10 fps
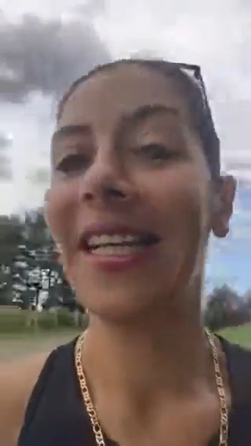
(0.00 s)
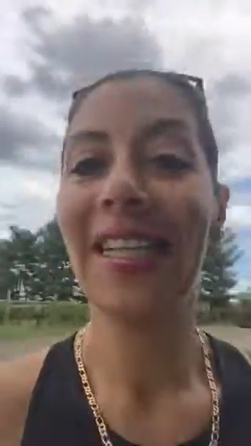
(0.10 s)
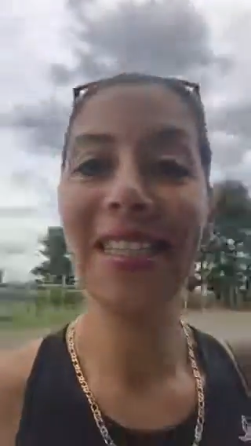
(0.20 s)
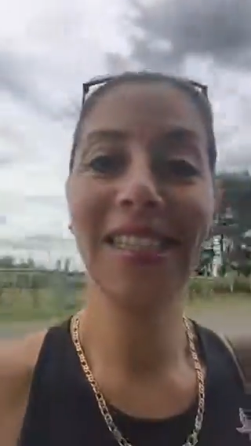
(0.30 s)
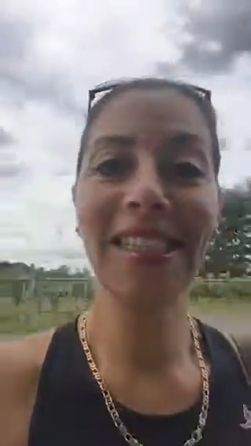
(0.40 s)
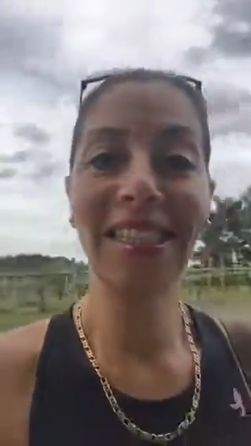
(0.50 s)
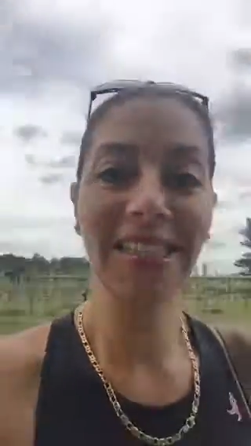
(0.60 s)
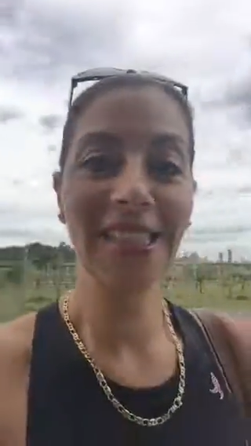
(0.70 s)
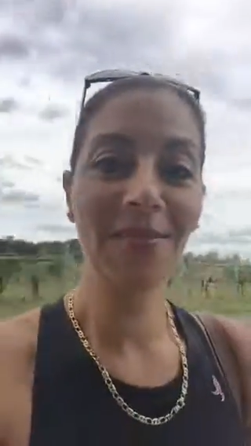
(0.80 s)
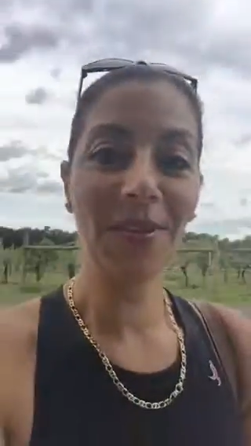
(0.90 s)
let's see
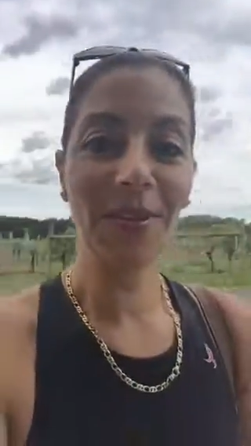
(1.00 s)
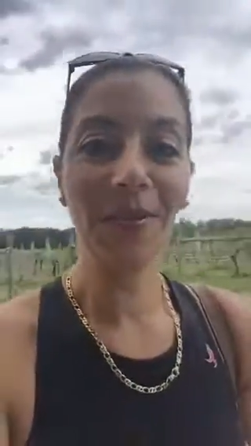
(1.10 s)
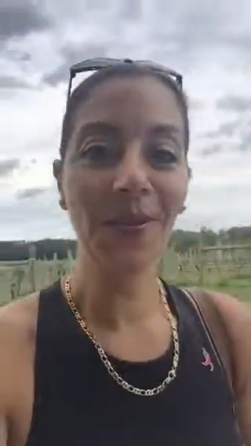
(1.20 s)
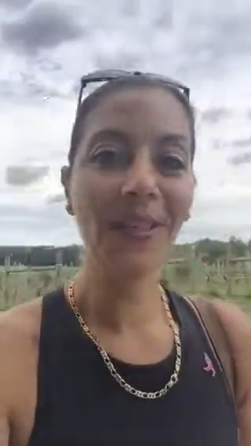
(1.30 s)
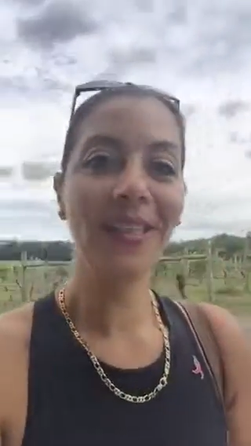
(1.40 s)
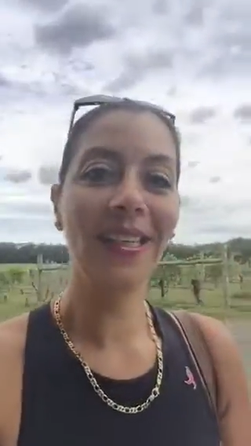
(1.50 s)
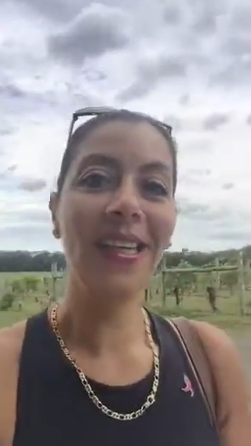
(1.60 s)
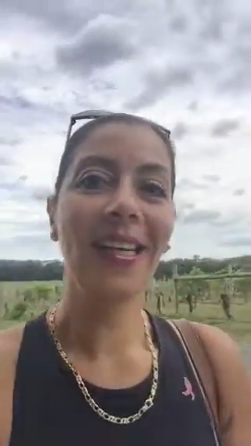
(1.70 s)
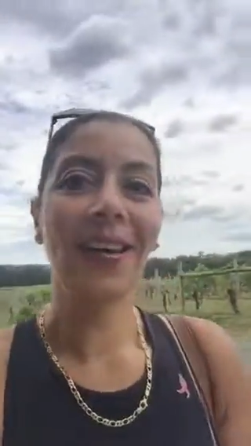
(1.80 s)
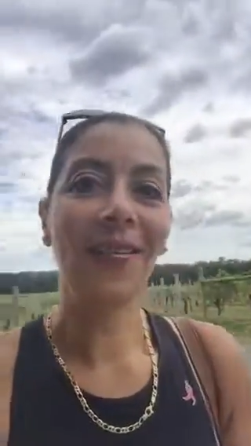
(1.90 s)
this view,
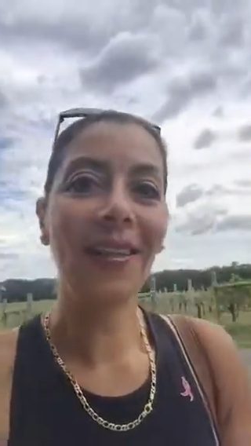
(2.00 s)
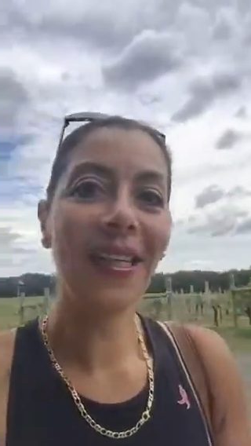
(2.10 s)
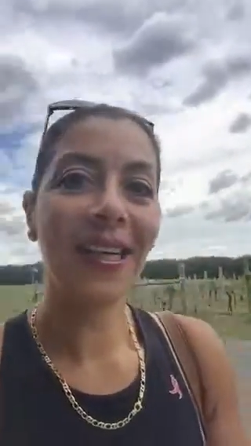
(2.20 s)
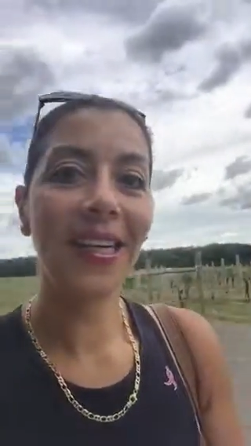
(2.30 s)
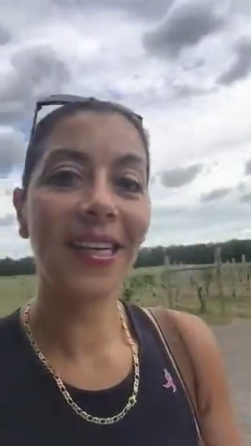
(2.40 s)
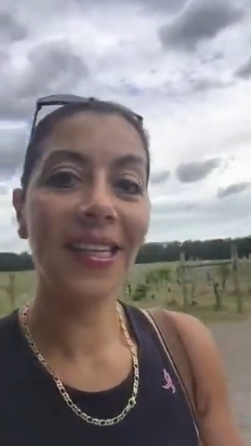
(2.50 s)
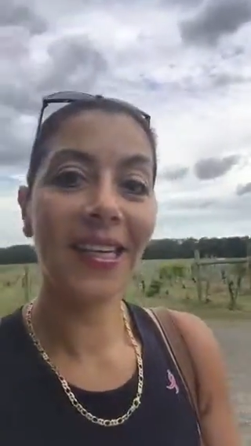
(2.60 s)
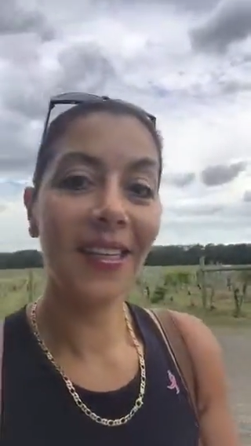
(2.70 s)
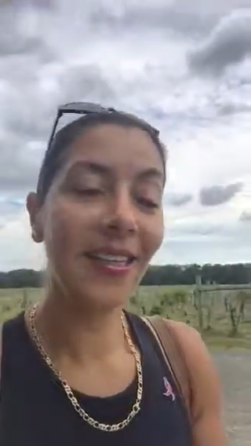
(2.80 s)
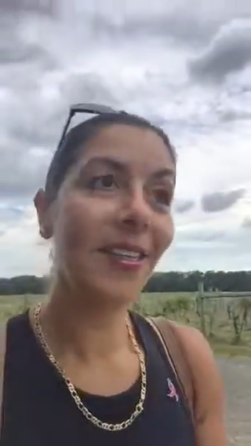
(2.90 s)
when I